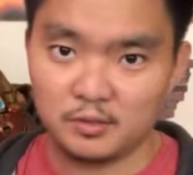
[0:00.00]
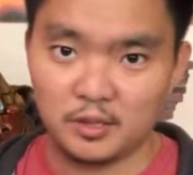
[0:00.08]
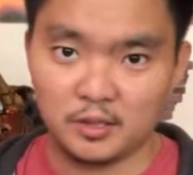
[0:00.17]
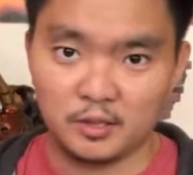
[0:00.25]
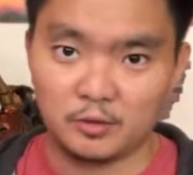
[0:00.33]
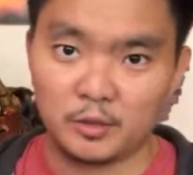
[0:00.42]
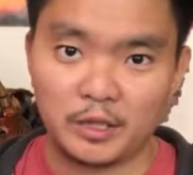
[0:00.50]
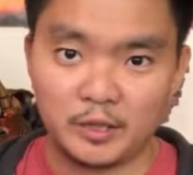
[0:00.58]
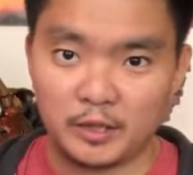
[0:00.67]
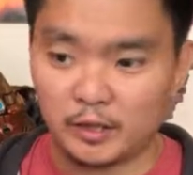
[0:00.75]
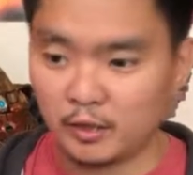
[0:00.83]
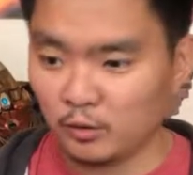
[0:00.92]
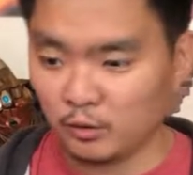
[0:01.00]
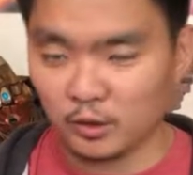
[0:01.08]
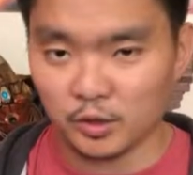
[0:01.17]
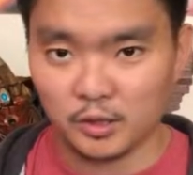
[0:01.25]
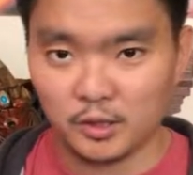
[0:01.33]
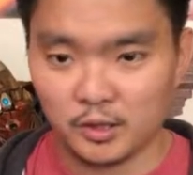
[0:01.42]
it really didn't look
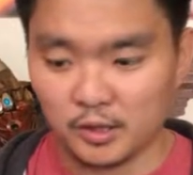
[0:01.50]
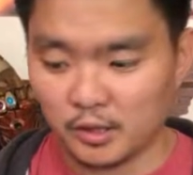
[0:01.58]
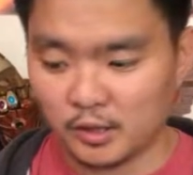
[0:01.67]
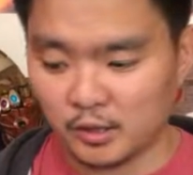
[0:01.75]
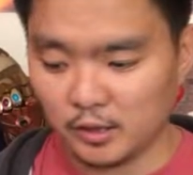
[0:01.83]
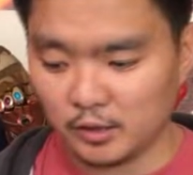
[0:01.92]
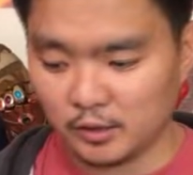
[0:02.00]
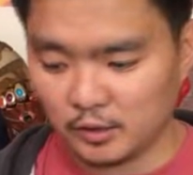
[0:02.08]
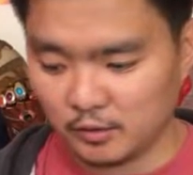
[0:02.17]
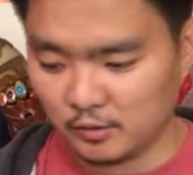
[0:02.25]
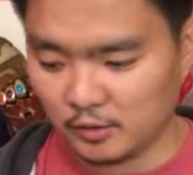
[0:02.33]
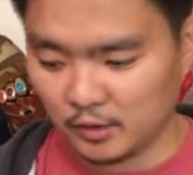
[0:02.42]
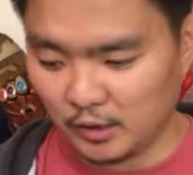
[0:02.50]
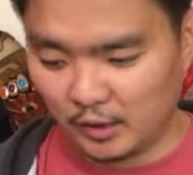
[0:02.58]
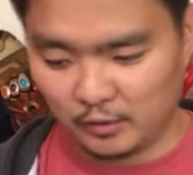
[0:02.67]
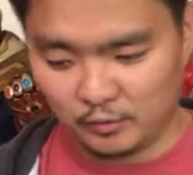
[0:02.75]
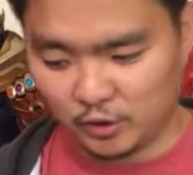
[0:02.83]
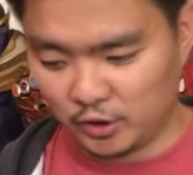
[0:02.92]
good, and
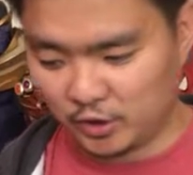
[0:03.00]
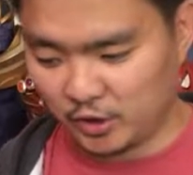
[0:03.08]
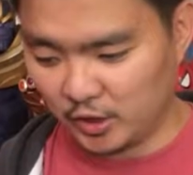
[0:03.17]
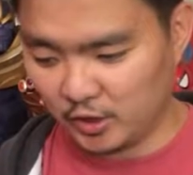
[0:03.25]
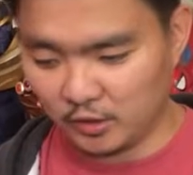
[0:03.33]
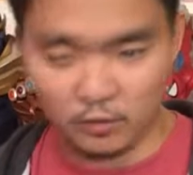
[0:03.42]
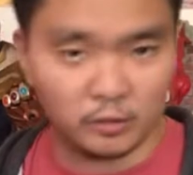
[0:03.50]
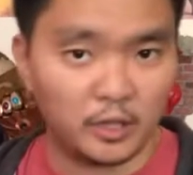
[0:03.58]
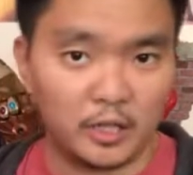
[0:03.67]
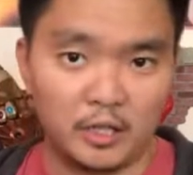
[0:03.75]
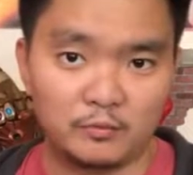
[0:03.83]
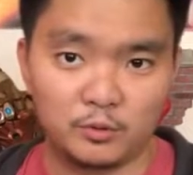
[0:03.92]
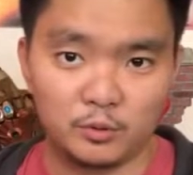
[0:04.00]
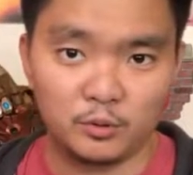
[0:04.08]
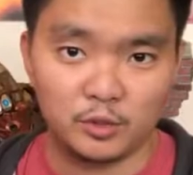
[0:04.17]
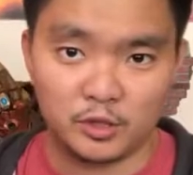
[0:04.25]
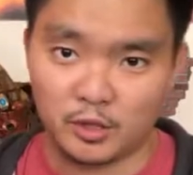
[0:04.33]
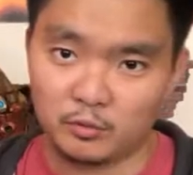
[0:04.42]
I just say, okay, I have to do
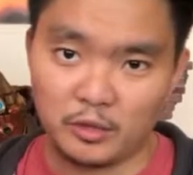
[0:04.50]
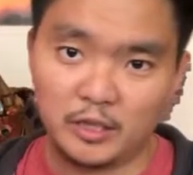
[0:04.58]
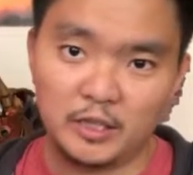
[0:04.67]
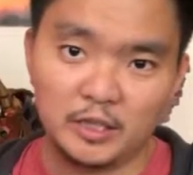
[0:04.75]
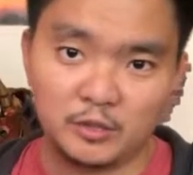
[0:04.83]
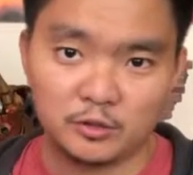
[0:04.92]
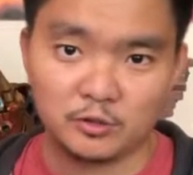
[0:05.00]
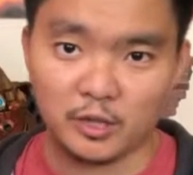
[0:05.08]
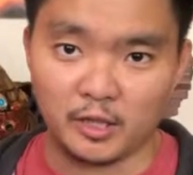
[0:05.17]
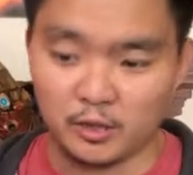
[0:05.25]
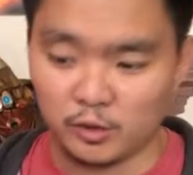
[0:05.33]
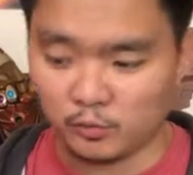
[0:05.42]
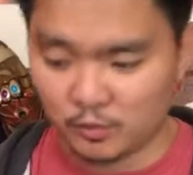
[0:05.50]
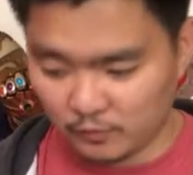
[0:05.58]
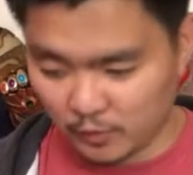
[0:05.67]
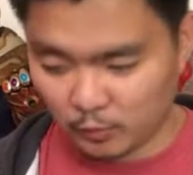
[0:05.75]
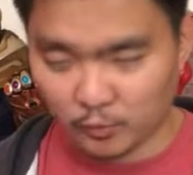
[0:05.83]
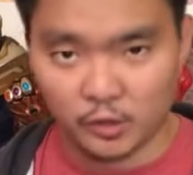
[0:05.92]
this. I really need to try this one.
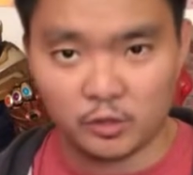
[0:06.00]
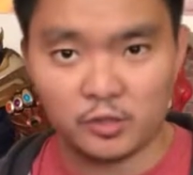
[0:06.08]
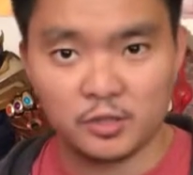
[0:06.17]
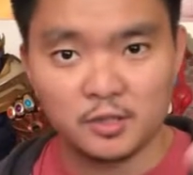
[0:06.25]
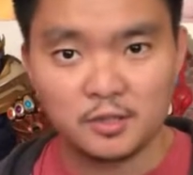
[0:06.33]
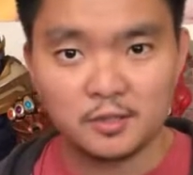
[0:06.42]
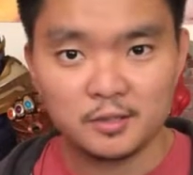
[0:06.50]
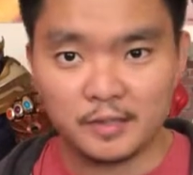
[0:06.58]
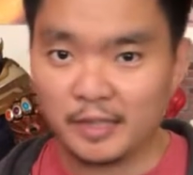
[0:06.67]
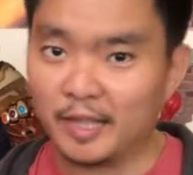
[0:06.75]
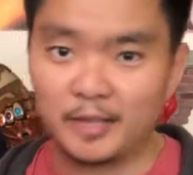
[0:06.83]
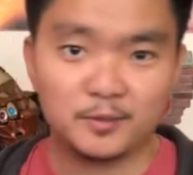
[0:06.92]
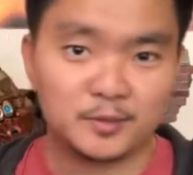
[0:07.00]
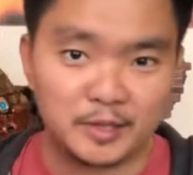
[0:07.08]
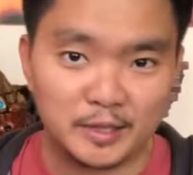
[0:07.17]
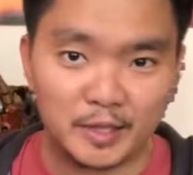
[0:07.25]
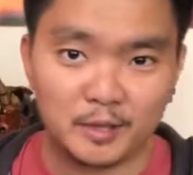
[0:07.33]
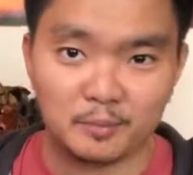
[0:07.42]
If it works, then I don't
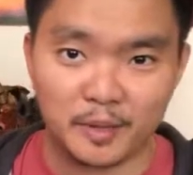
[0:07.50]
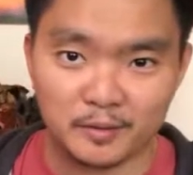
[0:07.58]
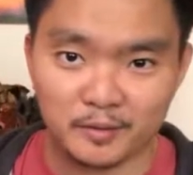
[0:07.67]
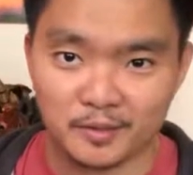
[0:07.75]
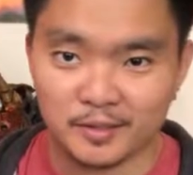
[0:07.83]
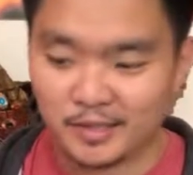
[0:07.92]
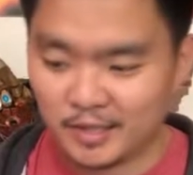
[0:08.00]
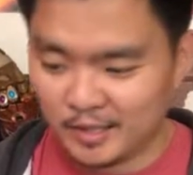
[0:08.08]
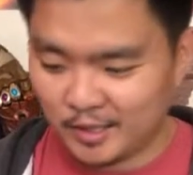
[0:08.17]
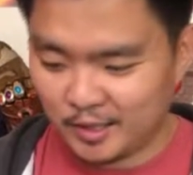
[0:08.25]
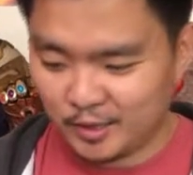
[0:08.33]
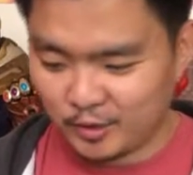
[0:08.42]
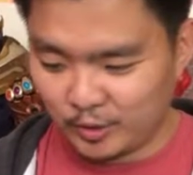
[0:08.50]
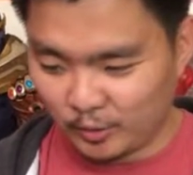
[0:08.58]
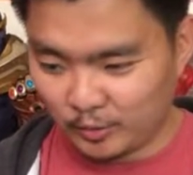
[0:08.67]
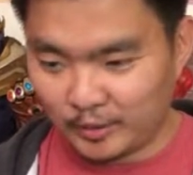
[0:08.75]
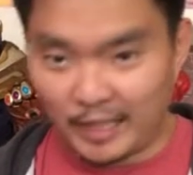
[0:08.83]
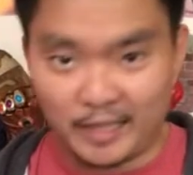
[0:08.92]
need any painter.
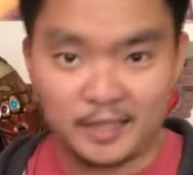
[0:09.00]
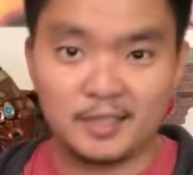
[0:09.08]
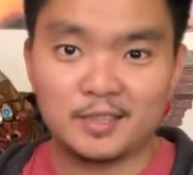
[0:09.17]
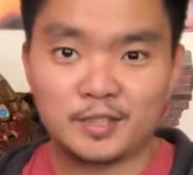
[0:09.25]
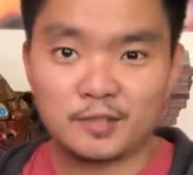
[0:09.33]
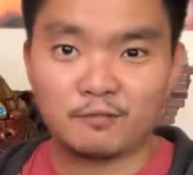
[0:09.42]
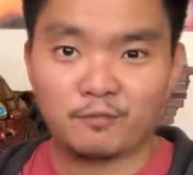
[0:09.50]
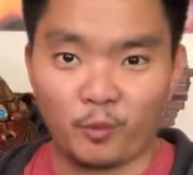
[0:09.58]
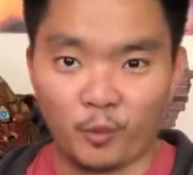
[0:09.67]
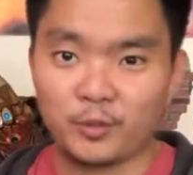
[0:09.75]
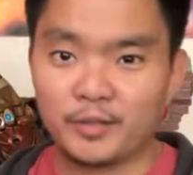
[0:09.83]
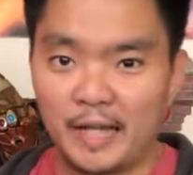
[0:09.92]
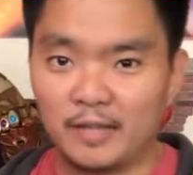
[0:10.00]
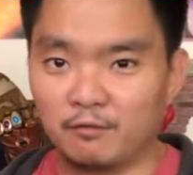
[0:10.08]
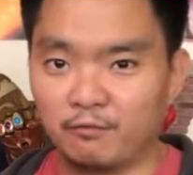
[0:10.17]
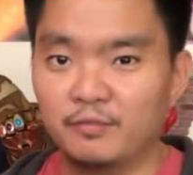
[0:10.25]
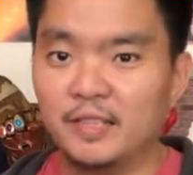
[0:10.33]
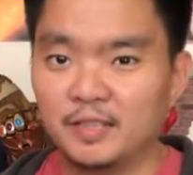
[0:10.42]
So that is for that
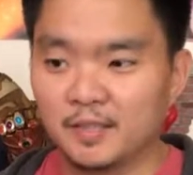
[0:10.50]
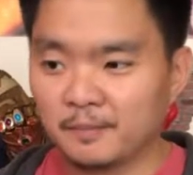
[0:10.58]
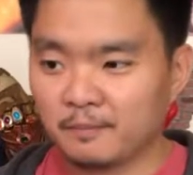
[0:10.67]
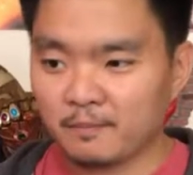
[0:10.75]
feet.